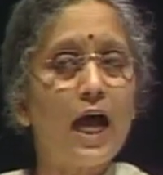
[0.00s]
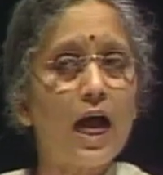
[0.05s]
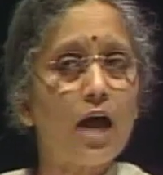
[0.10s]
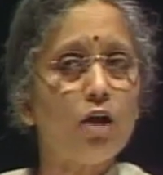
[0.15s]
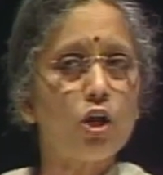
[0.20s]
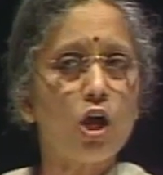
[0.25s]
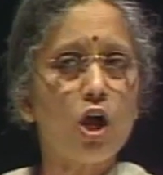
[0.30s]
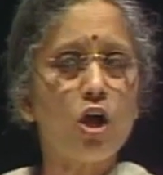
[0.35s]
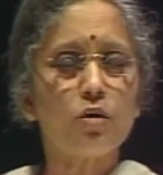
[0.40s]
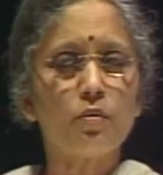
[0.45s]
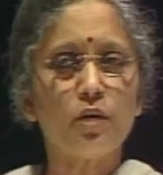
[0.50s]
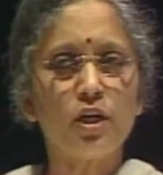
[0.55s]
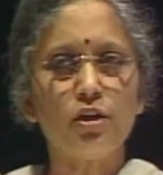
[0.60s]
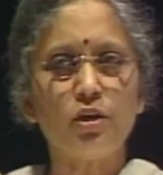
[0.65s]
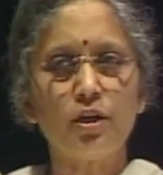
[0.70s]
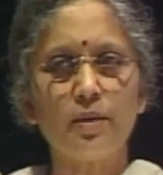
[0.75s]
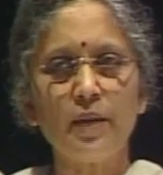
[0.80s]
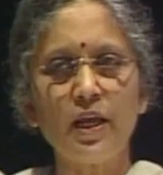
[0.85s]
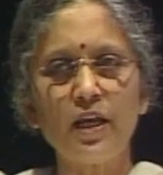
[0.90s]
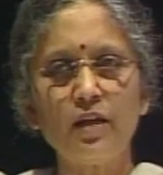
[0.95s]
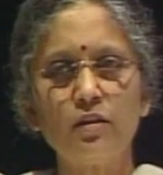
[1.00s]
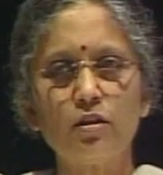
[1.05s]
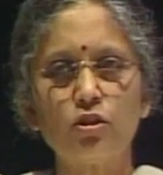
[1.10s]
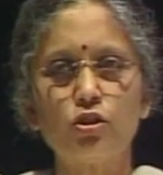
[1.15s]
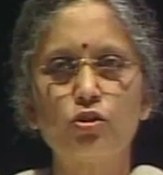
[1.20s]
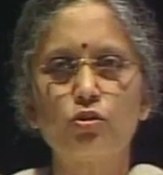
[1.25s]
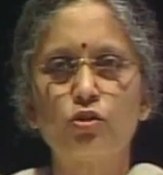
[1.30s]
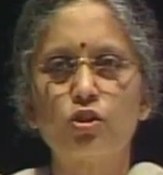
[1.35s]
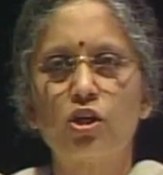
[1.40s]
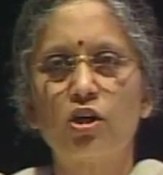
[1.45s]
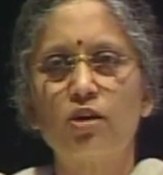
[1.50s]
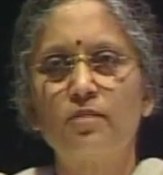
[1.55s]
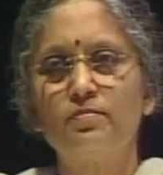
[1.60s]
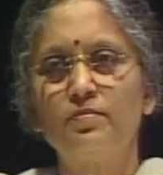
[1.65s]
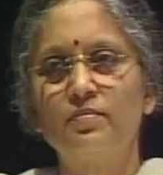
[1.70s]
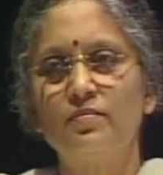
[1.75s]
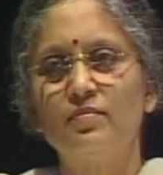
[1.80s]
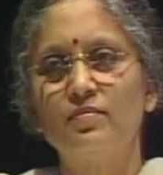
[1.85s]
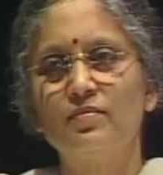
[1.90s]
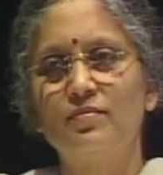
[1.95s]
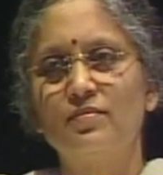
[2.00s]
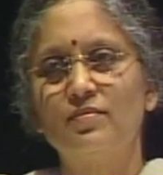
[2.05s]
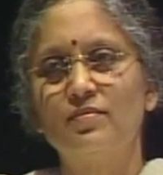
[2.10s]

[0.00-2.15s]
How long will you remain in the shoe shop?